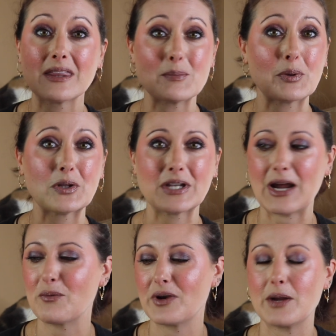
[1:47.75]
and then pull it
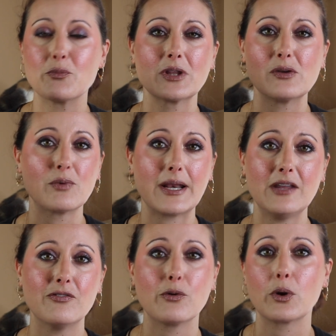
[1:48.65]
out when I'm really
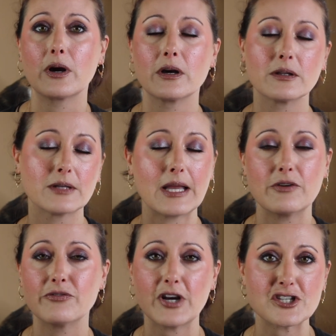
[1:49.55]
ready for kind
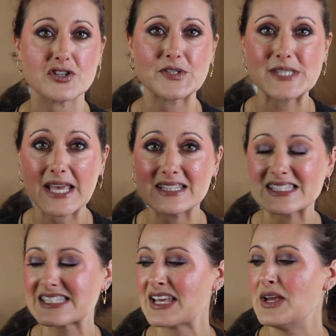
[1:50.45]
of fresher
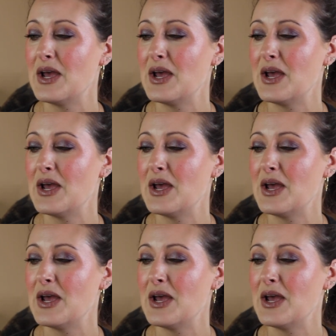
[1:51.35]
scents.